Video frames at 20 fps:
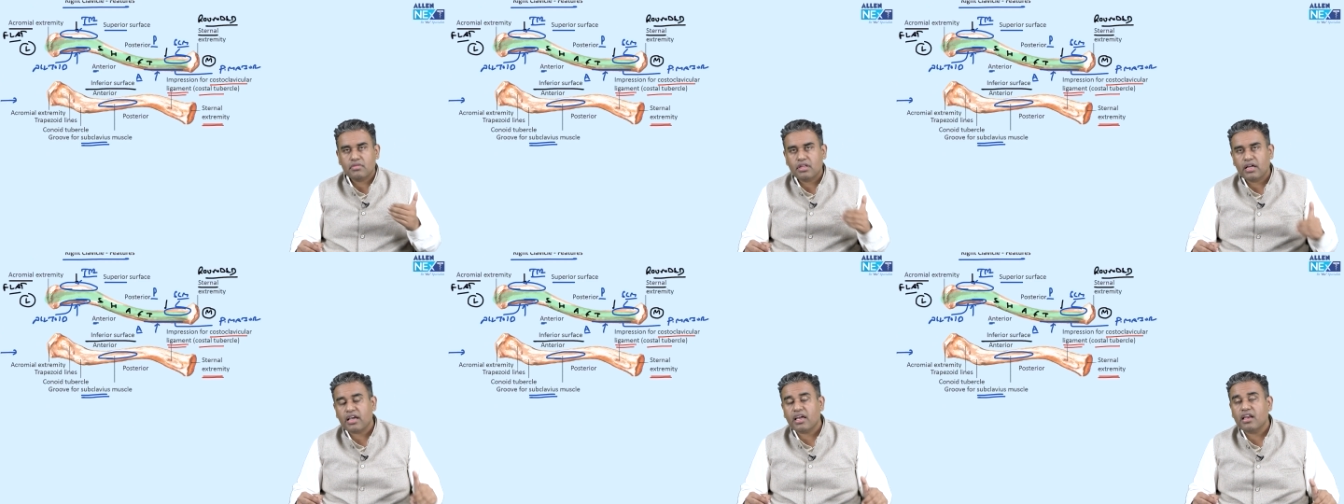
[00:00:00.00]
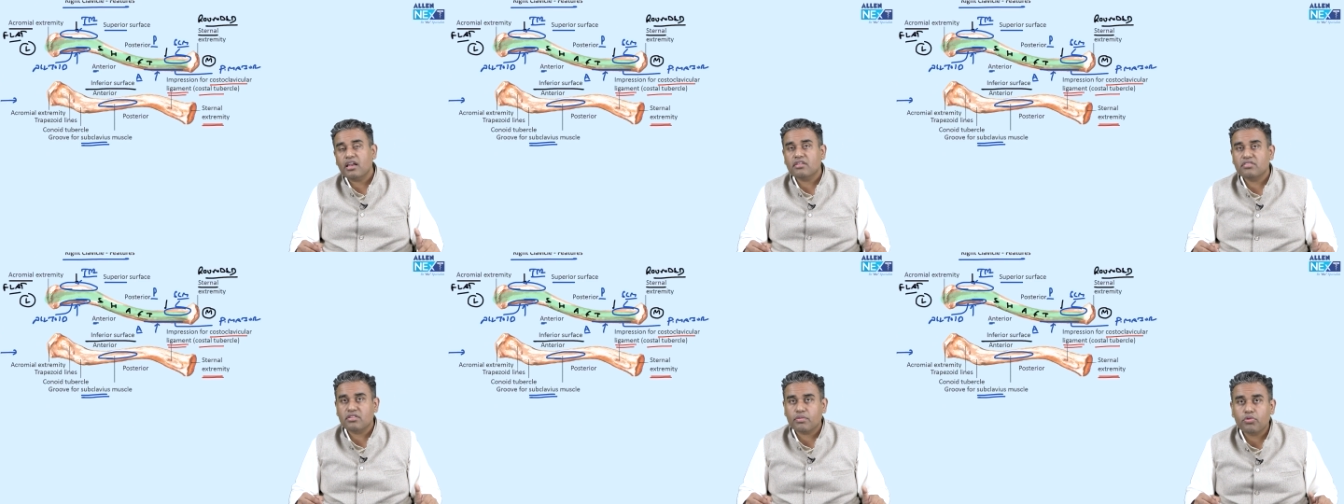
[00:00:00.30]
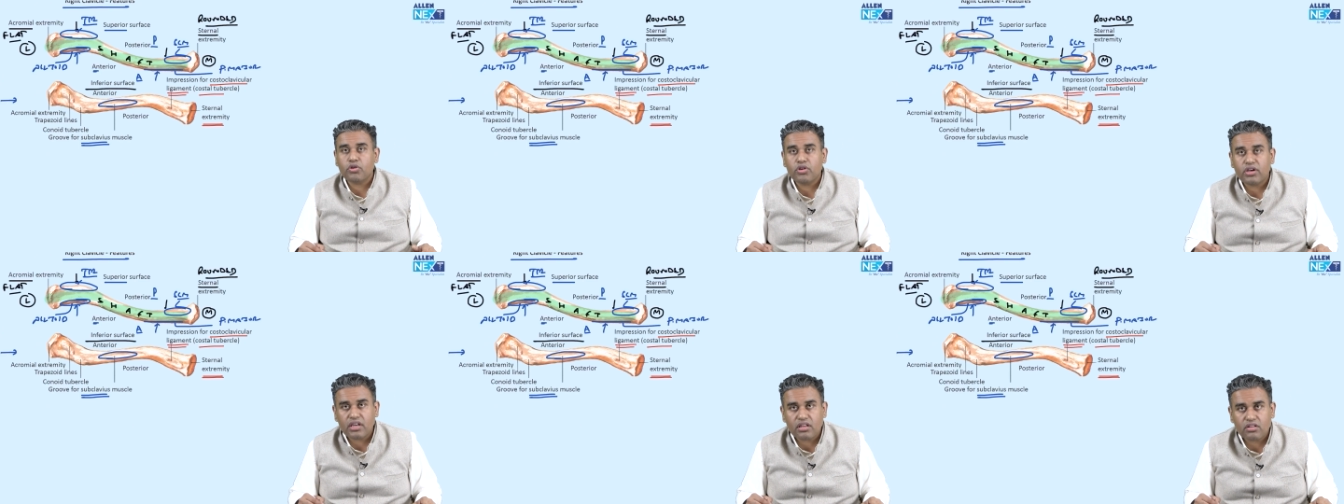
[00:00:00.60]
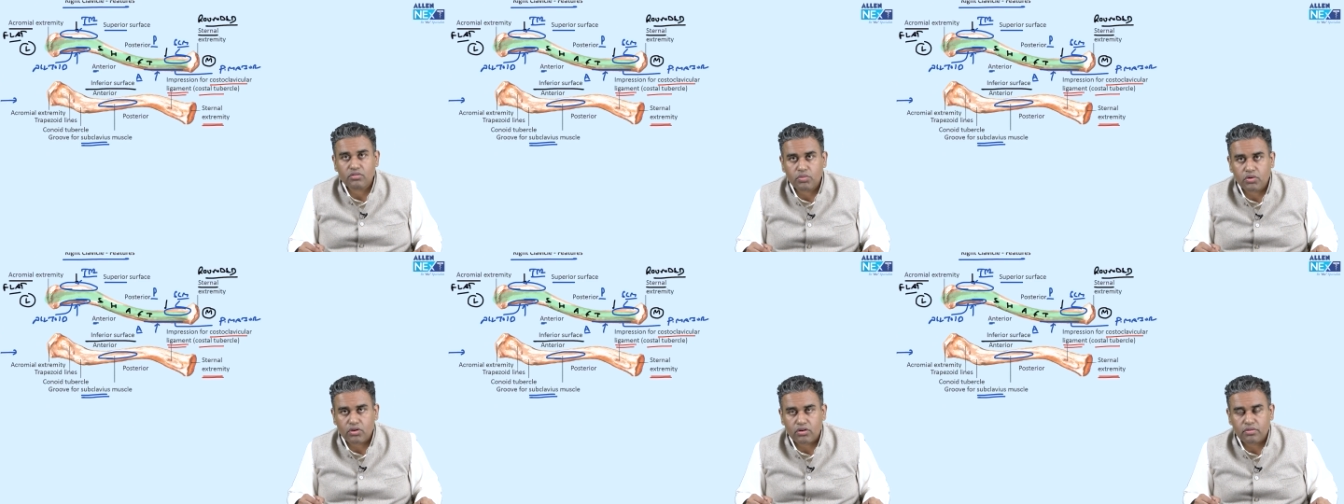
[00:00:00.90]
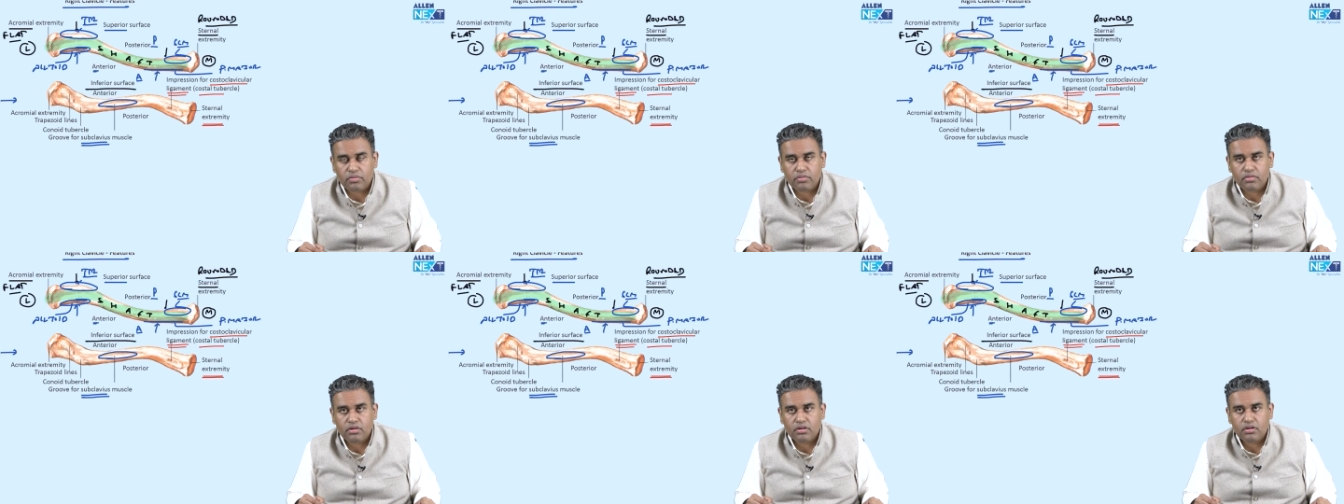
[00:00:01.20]
Again, a subcutaneous
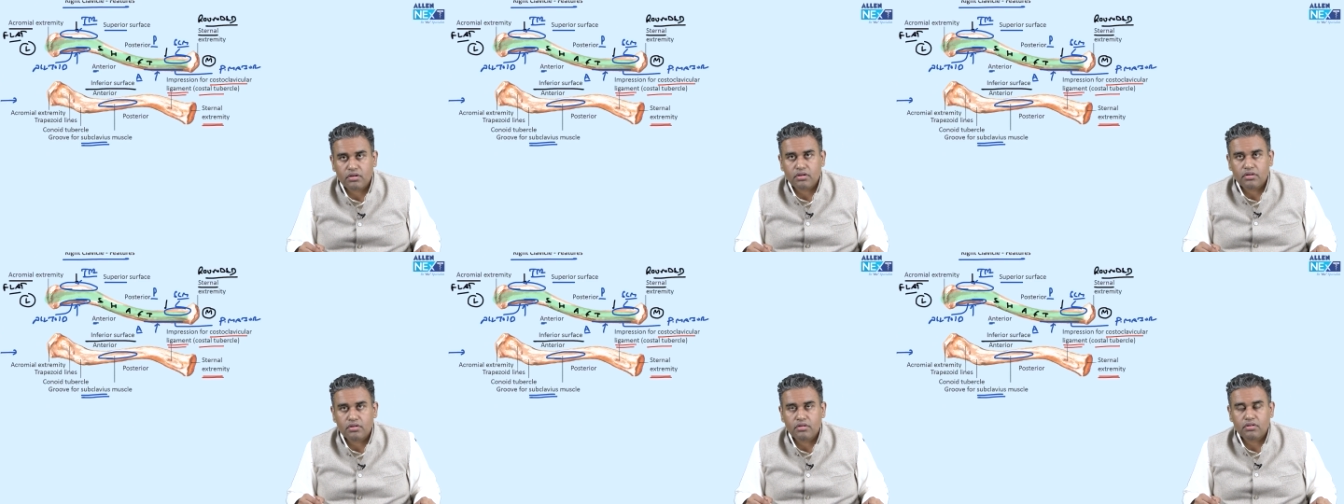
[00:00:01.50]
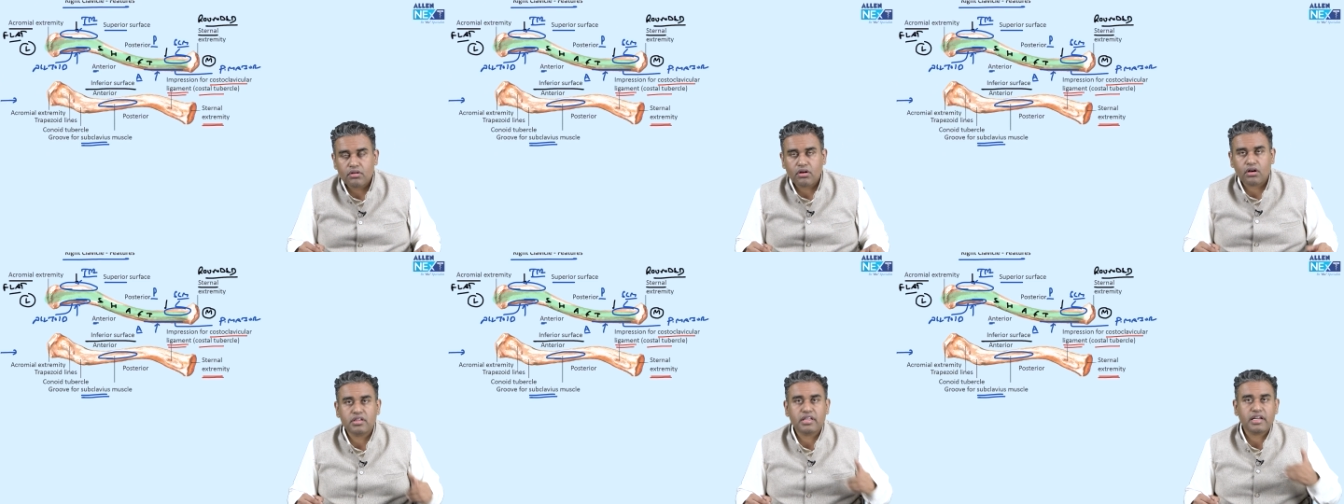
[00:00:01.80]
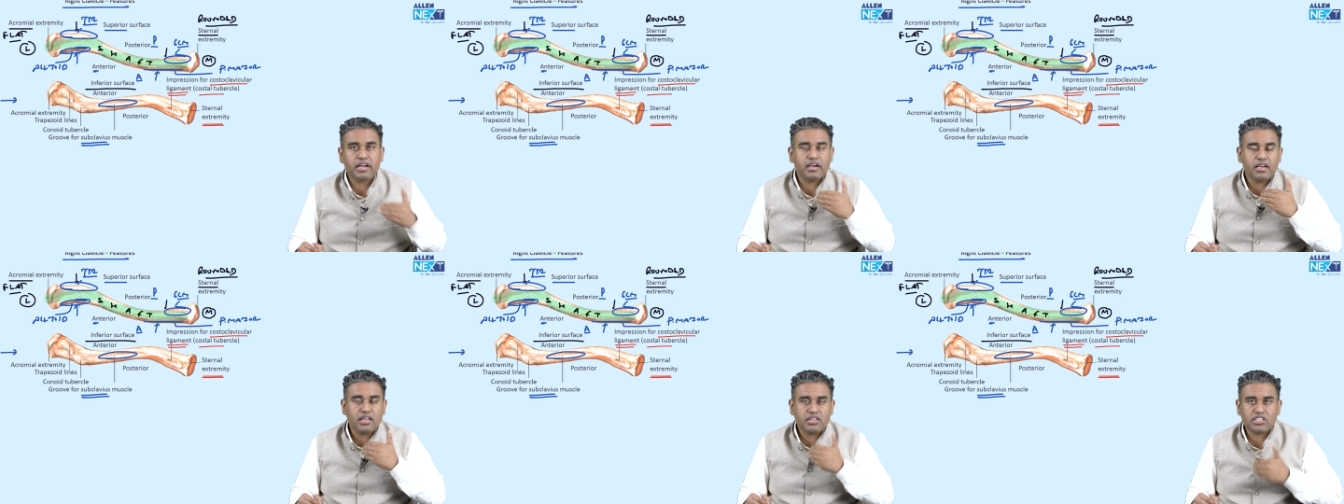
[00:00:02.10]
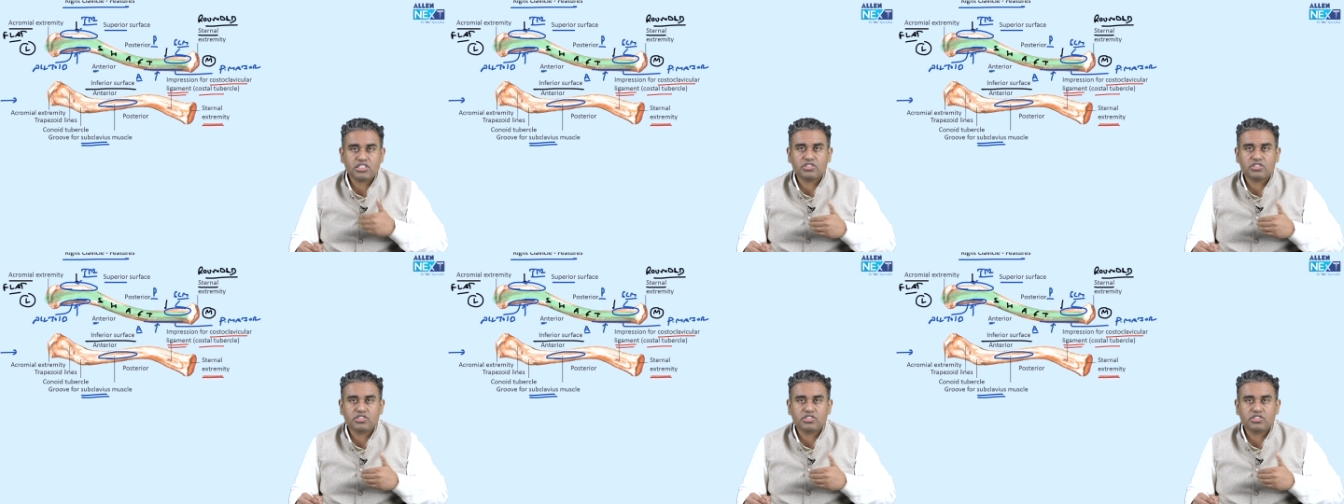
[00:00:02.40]
bone on the anterior